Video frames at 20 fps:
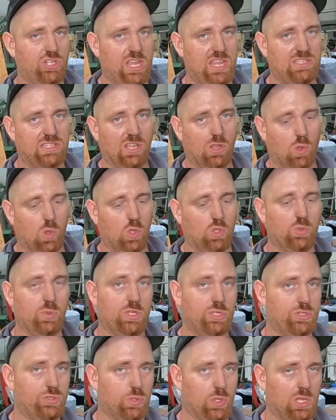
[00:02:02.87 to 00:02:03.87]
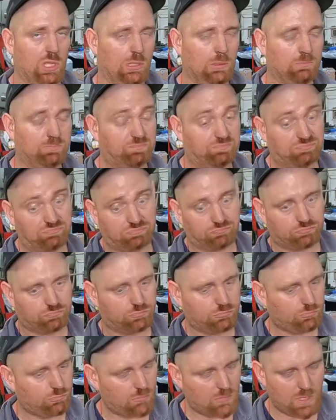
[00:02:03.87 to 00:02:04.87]
chasing holes with a drill.
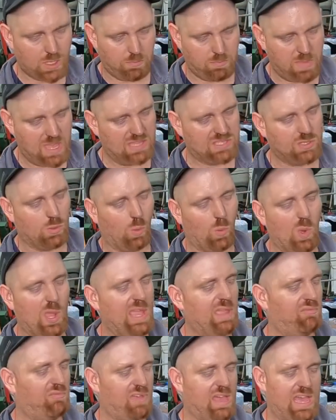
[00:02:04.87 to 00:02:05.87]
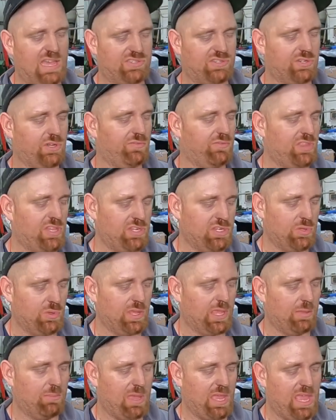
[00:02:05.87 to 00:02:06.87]
Makes it way faster than
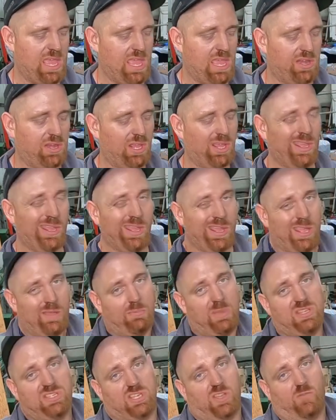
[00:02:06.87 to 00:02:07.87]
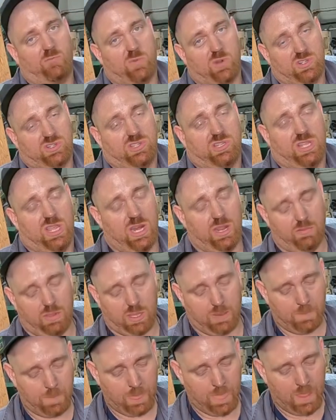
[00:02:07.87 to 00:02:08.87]
doing it by hand, myself personally
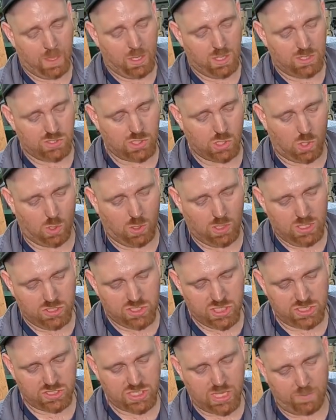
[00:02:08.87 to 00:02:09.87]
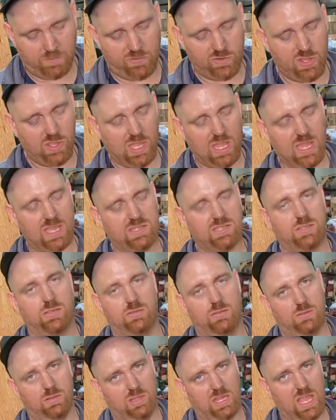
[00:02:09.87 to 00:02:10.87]
anyway. So just something for you guys.
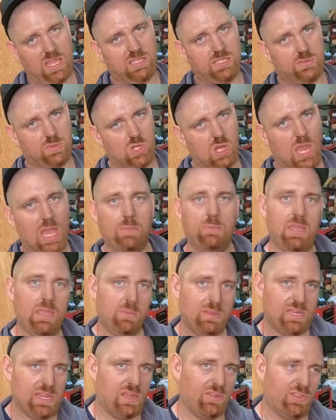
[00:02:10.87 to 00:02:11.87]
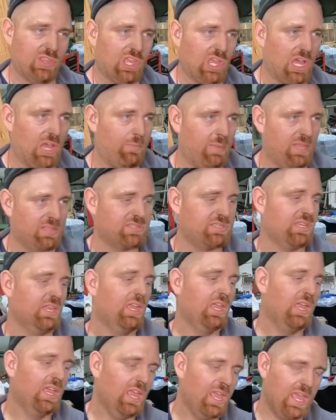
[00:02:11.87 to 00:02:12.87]
Like, subscribe, hit me down in the comments,
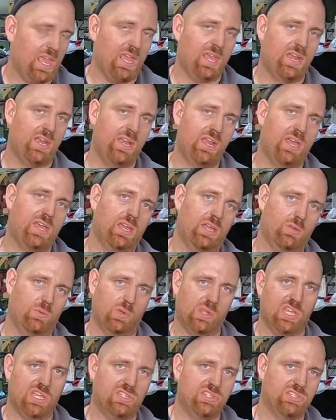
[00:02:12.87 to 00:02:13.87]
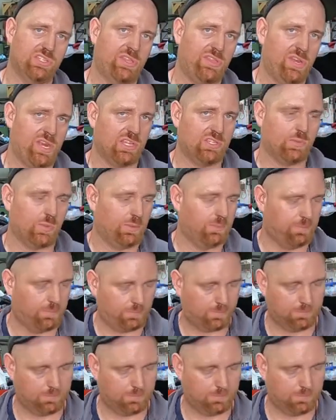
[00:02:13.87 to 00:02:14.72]
and we'll catch you on the next one.